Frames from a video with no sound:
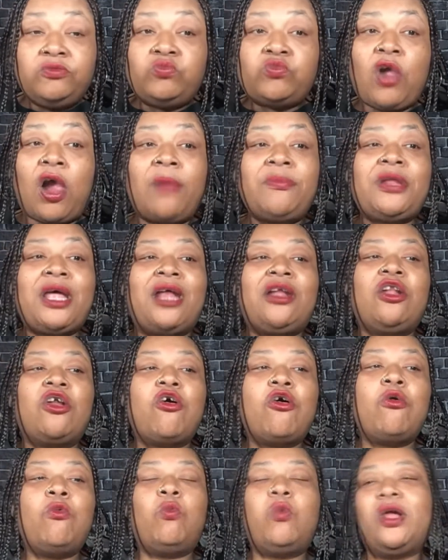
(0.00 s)
I'm not
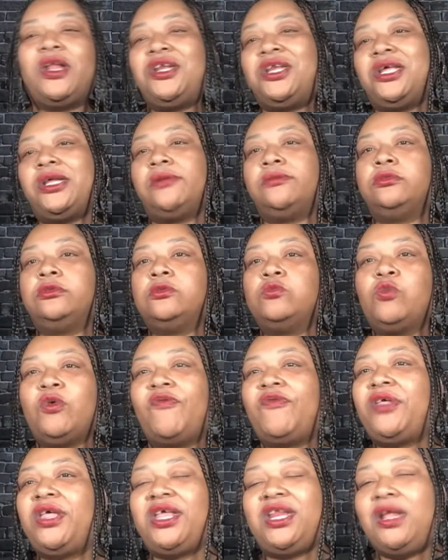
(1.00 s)
long-winded with
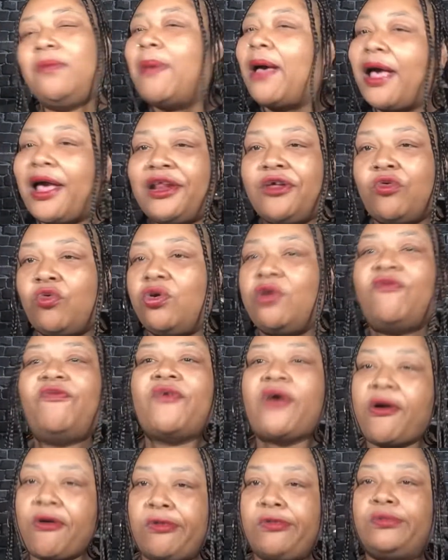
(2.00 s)
anybody on the
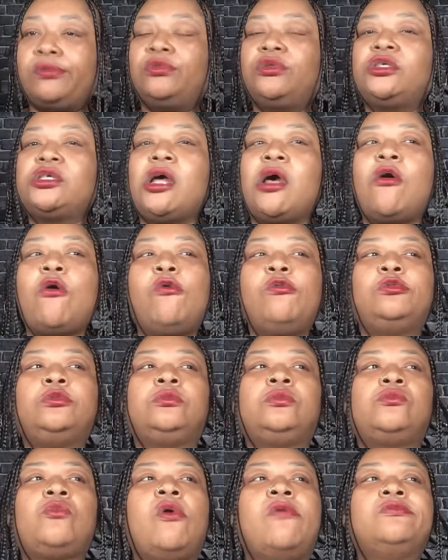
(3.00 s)
phone. So,
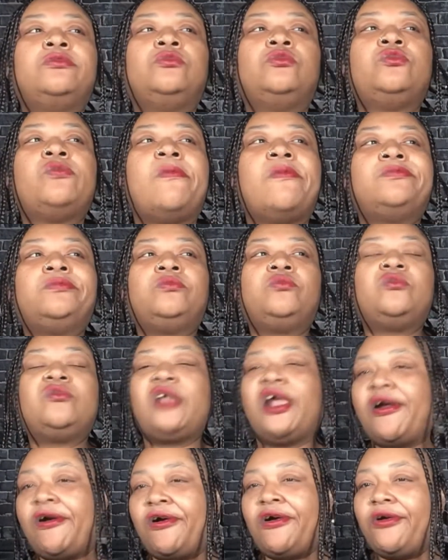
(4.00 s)

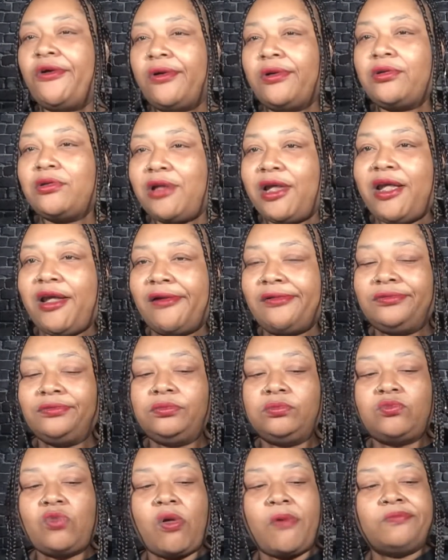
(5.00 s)
now, earlier,
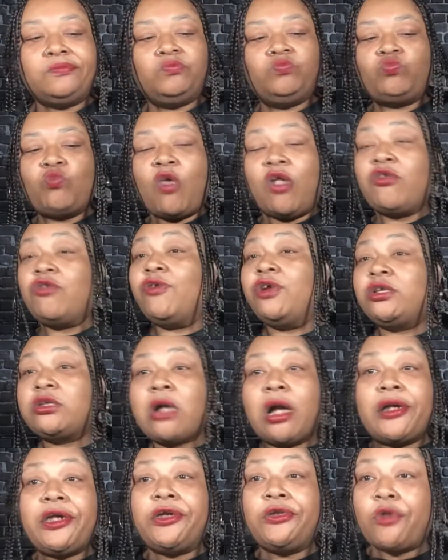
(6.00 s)
until he
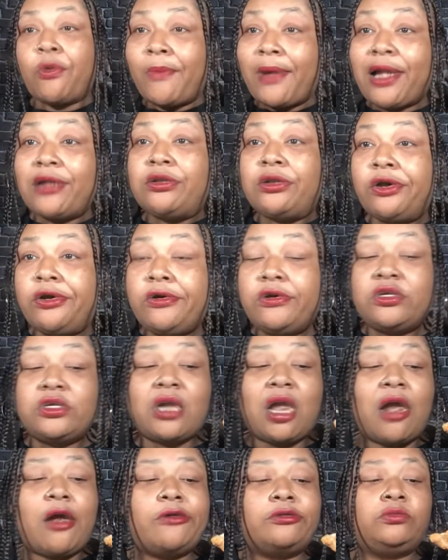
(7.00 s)
started getting on my nerves,
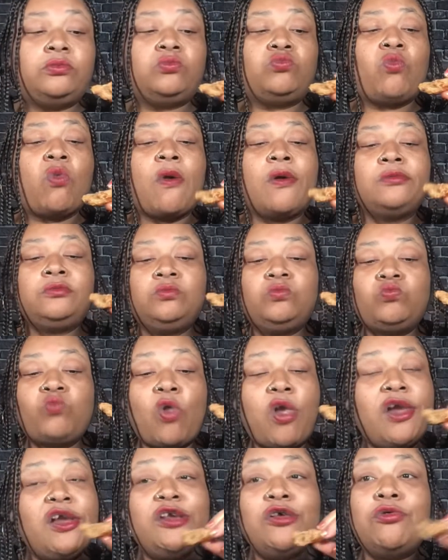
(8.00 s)
y'all,
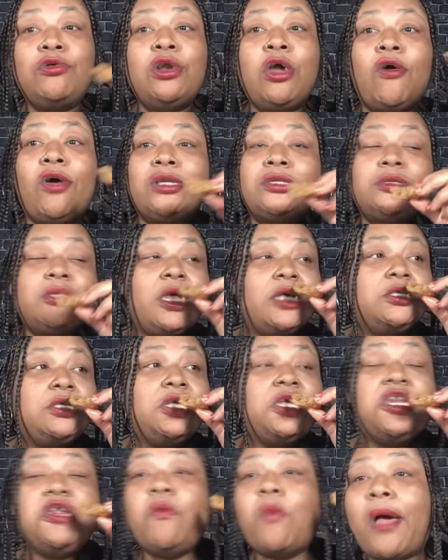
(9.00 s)
he don't know how to text
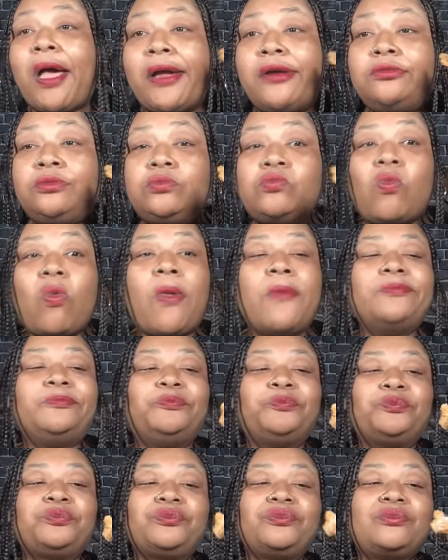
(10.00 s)
anybody.
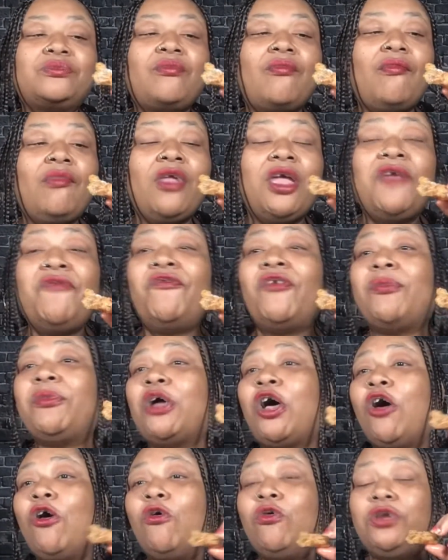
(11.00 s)
He from the
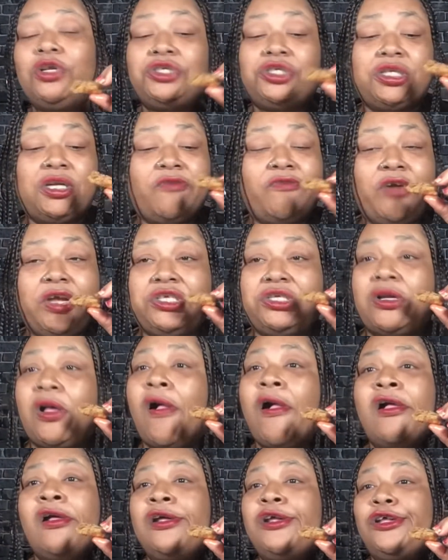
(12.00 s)
older generation.
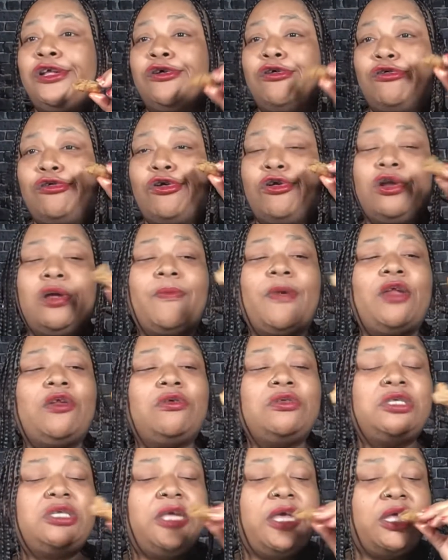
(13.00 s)
He don't know nothing about no
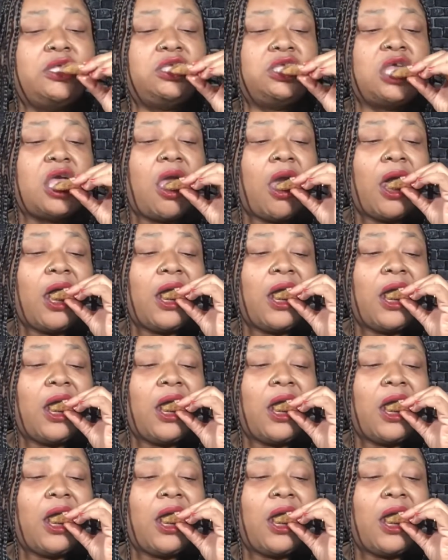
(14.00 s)
texting.